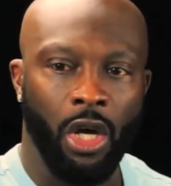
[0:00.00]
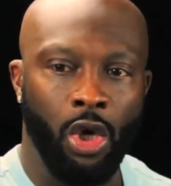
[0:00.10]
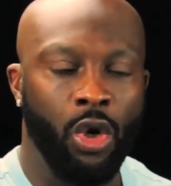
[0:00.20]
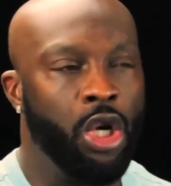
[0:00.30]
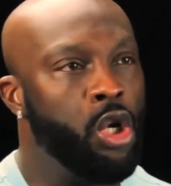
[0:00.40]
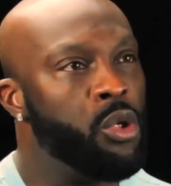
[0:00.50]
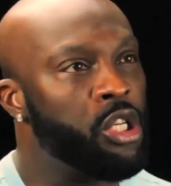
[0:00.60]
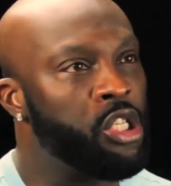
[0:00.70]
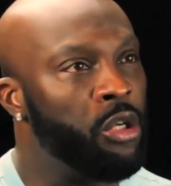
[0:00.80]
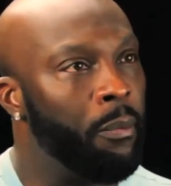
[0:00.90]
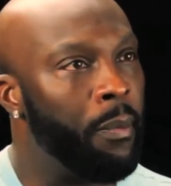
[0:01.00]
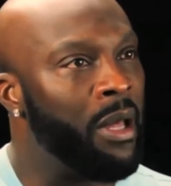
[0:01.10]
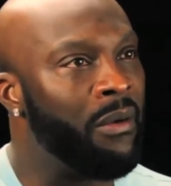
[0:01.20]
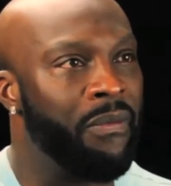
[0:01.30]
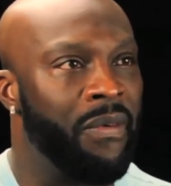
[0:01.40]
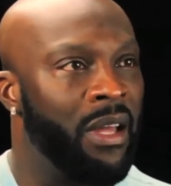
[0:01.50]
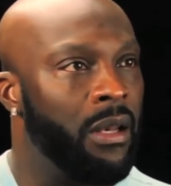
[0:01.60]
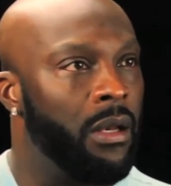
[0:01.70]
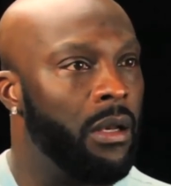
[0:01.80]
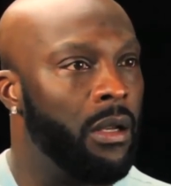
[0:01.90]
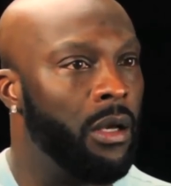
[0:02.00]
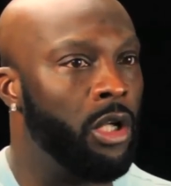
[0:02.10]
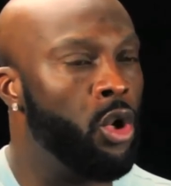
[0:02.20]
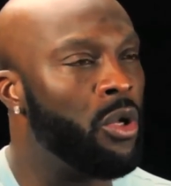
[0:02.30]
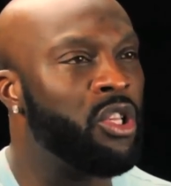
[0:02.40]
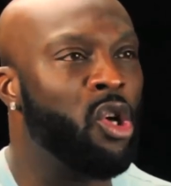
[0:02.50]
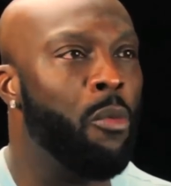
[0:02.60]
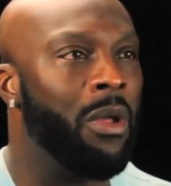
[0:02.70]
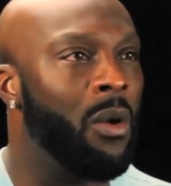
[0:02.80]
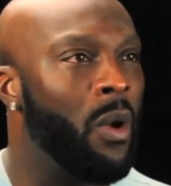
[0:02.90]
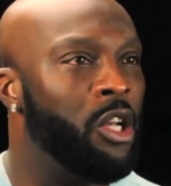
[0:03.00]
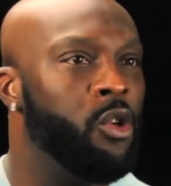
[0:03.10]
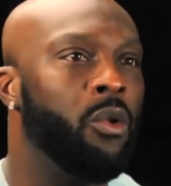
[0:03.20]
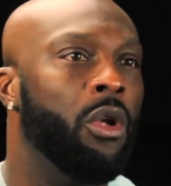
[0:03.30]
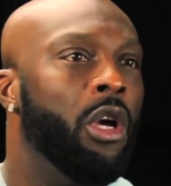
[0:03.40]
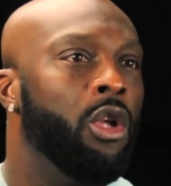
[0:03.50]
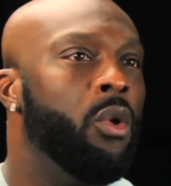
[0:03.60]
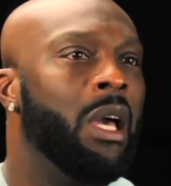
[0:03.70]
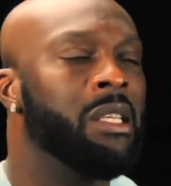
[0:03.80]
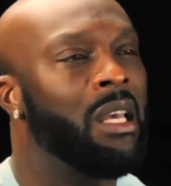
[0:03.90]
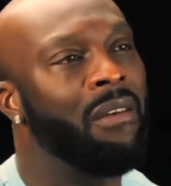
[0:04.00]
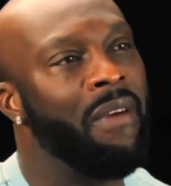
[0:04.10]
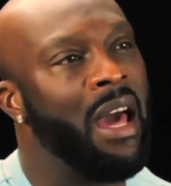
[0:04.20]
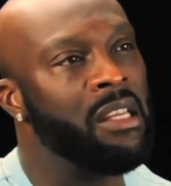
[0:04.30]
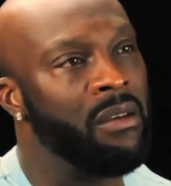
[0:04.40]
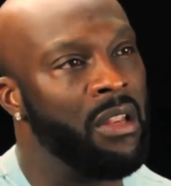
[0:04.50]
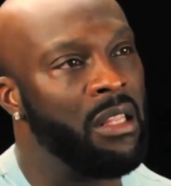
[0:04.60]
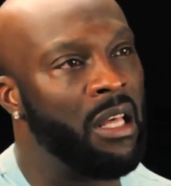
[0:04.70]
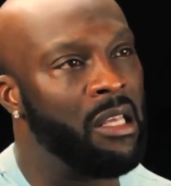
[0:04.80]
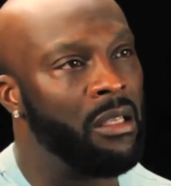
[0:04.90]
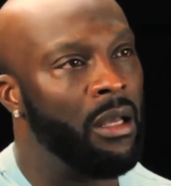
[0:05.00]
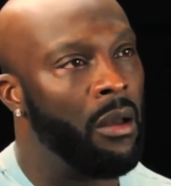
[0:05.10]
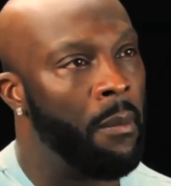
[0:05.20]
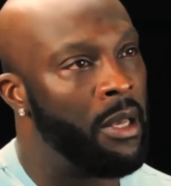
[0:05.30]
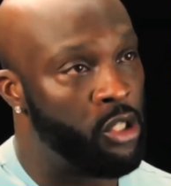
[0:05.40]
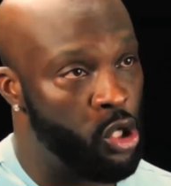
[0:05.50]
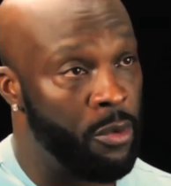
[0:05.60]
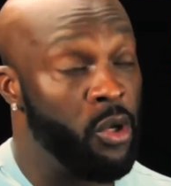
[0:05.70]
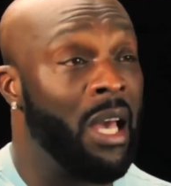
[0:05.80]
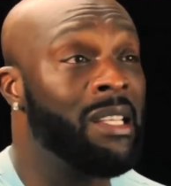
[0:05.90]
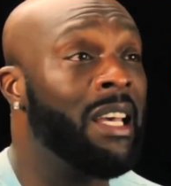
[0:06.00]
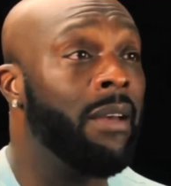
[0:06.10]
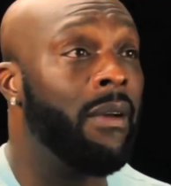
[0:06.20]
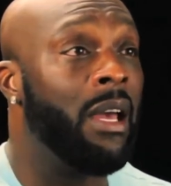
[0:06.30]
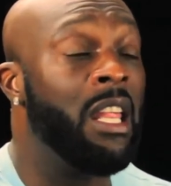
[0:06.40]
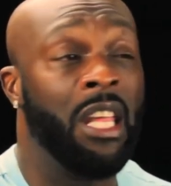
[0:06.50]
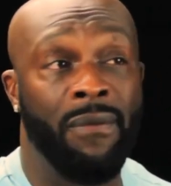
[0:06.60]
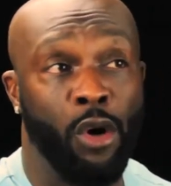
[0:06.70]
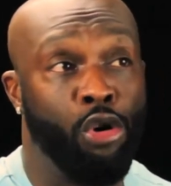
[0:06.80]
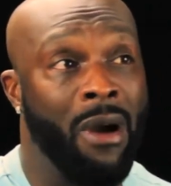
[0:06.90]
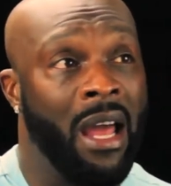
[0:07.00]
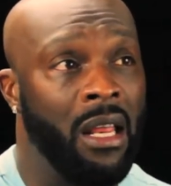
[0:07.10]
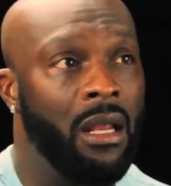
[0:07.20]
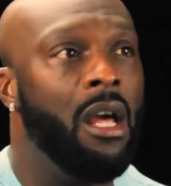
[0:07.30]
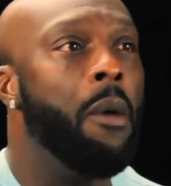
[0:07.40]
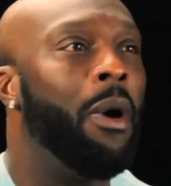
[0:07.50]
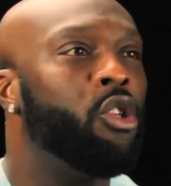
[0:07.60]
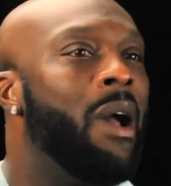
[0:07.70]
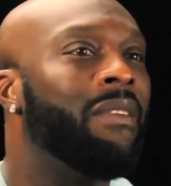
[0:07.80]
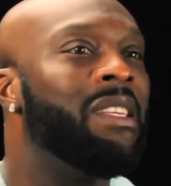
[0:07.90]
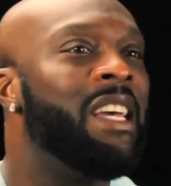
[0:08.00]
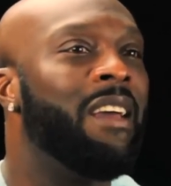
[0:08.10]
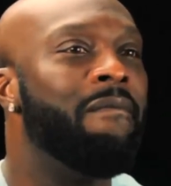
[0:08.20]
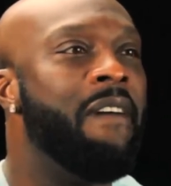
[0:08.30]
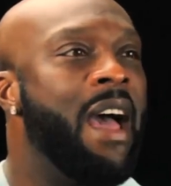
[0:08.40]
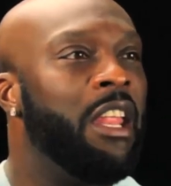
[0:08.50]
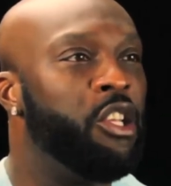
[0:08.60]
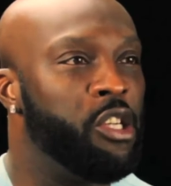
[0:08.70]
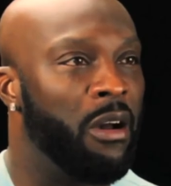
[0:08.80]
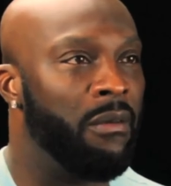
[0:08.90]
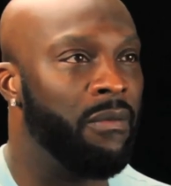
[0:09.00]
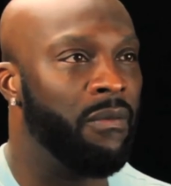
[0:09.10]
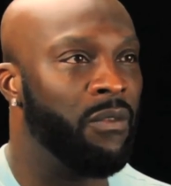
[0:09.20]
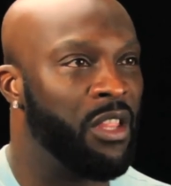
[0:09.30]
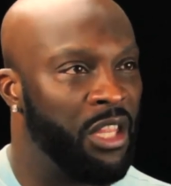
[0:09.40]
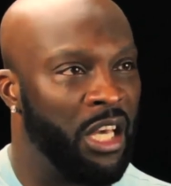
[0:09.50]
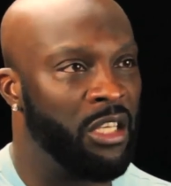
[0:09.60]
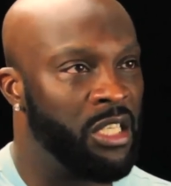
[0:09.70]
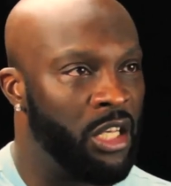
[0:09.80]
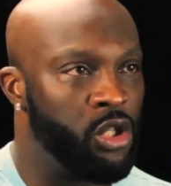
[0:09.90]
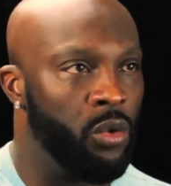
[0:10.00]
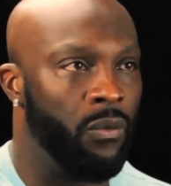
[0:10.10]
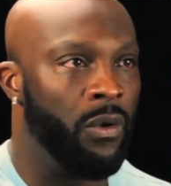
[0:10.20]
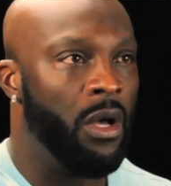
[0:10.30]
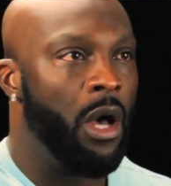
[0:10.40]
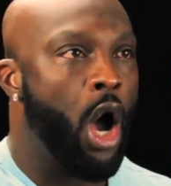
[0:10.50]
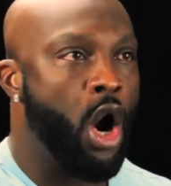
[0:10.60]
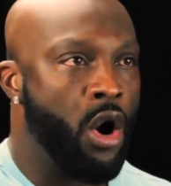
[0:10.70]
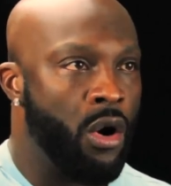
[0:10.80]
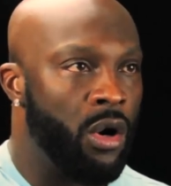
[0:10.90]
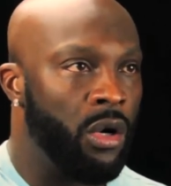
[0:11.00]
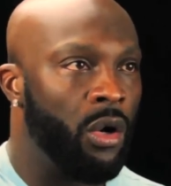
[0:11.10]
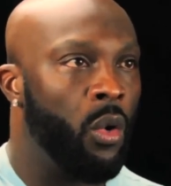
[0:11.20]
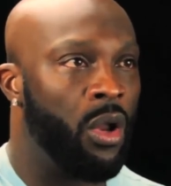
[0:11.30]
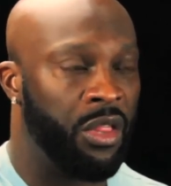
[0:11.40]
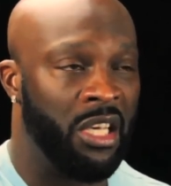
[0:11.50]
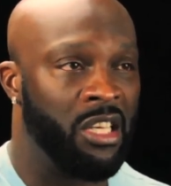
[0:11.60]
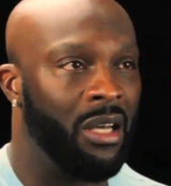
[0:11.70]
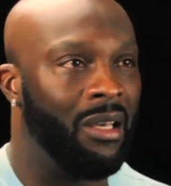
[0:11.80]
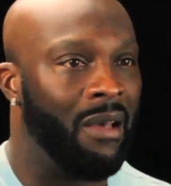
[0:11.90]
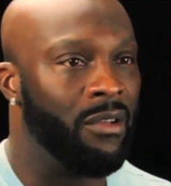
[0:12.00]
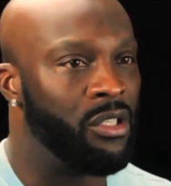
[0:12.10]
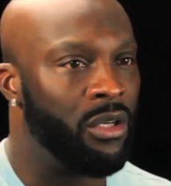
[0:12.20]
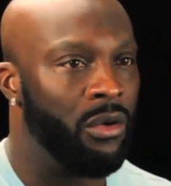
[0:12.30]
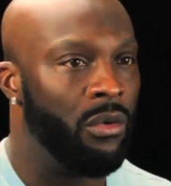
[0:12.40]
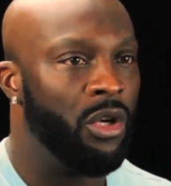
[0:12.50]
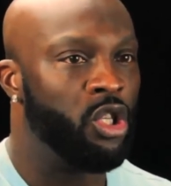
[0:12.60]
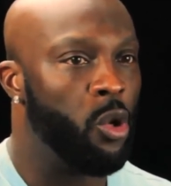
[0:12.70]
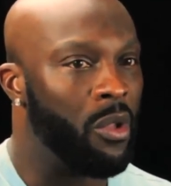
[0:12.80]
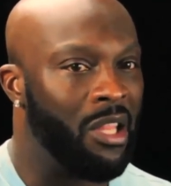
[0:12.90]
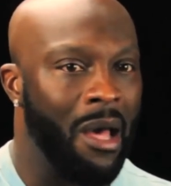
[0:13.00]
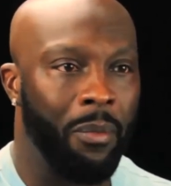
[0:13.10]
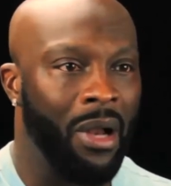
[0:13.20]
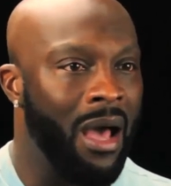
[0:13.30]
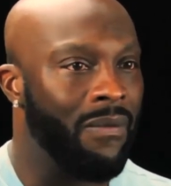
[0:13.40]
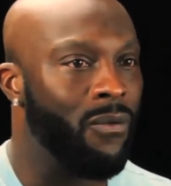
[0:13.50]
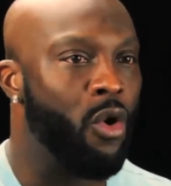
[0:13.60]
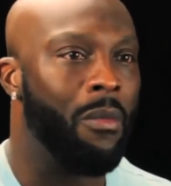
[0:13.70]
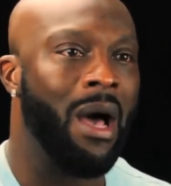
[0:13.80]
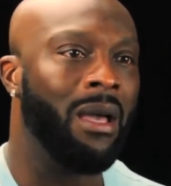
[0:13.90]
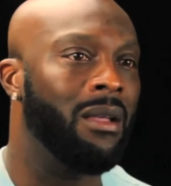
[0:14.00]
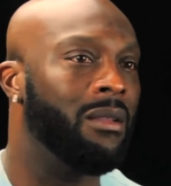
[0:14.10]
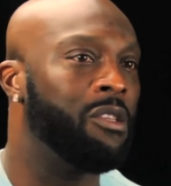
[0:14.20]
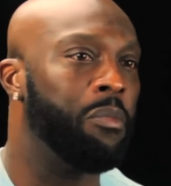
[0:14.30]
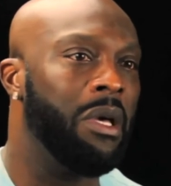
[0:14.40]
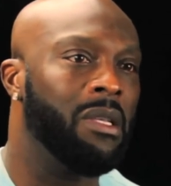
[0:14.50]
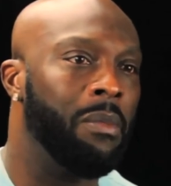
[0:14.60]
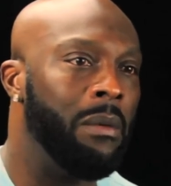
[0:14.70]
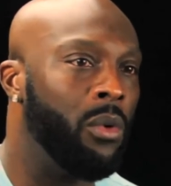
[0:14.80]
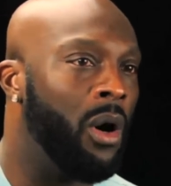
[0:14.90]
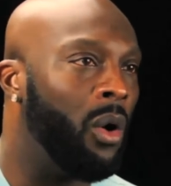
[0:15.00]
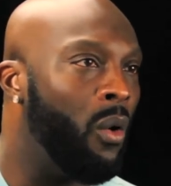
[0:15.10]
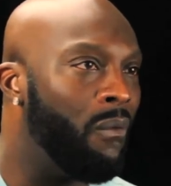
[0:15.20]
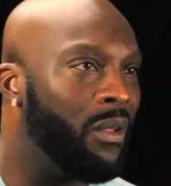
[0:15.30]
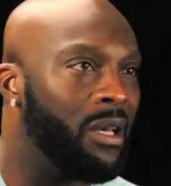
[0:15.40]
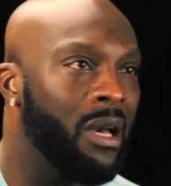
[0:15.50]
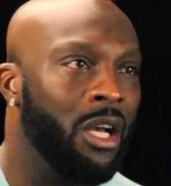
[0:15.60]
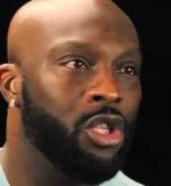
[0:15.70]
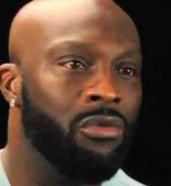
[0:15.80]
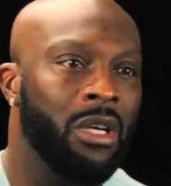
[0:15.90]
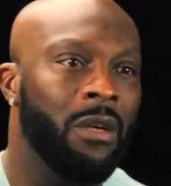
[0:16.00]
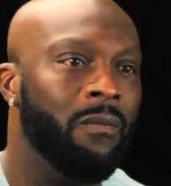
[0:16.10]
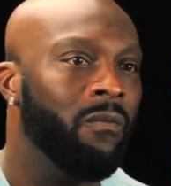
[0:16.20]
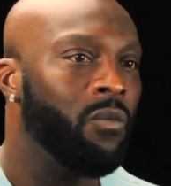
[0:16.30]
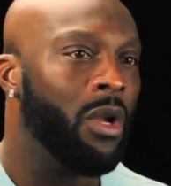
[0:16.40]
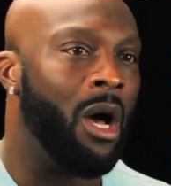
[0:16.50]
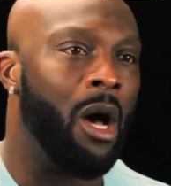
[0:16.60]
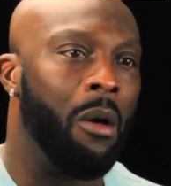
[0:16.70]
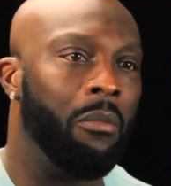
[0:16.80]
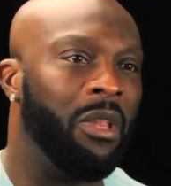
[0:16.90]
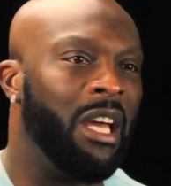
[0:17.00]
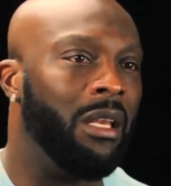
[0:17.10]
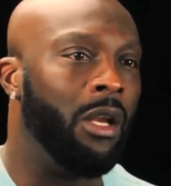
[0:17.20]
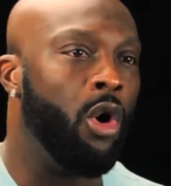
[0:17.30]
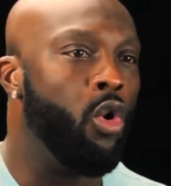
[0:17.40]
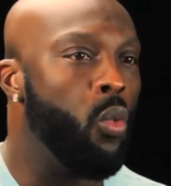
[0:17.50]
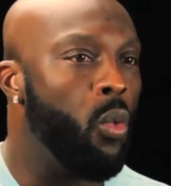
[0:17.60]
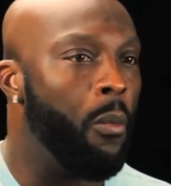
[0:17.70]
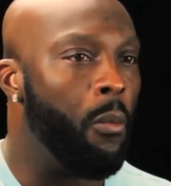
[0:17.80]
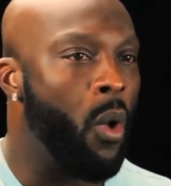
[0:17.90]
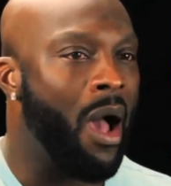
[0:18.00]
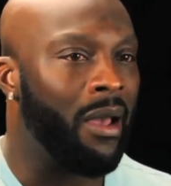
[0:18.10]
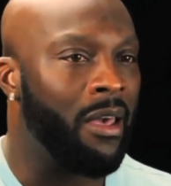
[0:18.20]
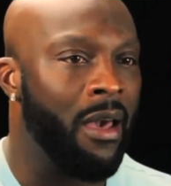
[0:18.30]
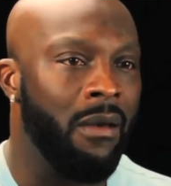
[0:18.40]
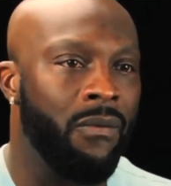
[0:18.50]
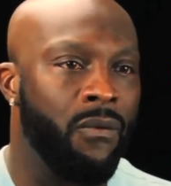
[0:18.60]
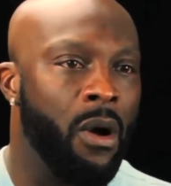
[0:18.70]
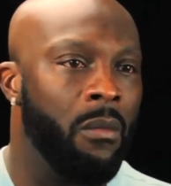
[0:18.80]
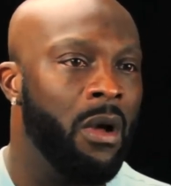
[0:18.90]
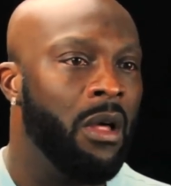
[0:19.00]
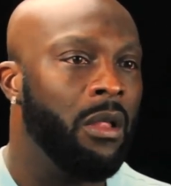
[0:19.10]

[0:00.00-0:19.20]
you can use it to benefit you in so many ways. You you can't take advantage of anything. I mean, excuse me, you can't take anything for granted, but you have to take advantage of the things that you've earned or the things that are given to you. So with that platform, I can speak to people all over the country. Um, they know where I came from.